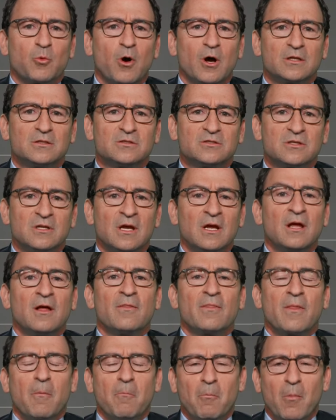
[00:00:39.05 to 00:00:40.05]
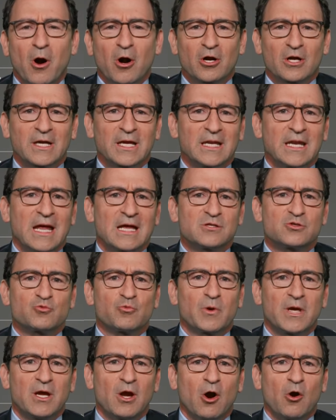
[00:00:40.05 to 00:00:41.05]
One, the market
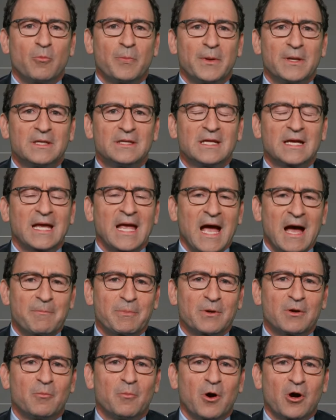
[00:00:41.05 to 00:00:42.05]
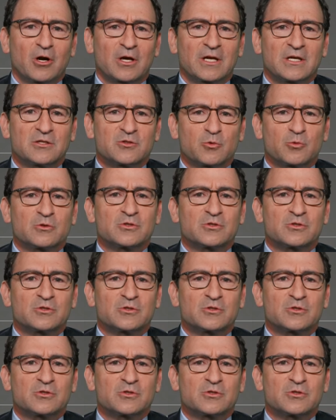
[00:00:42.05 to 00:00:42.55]
has reopened, the capital markets.